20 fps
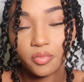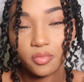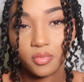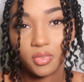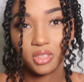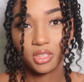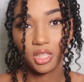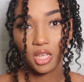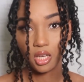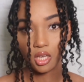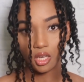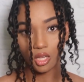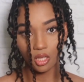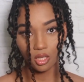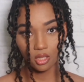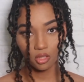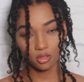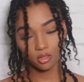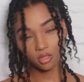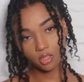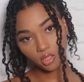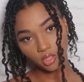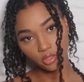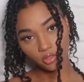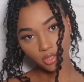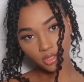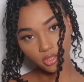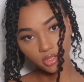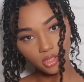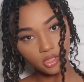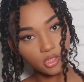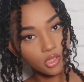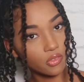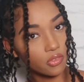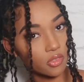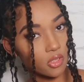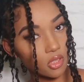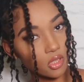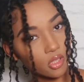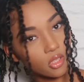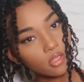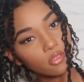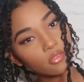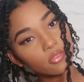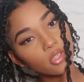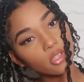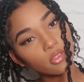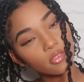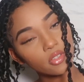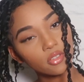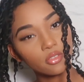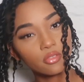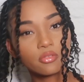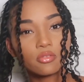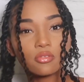Is that not the cutest thing you've seen in forever?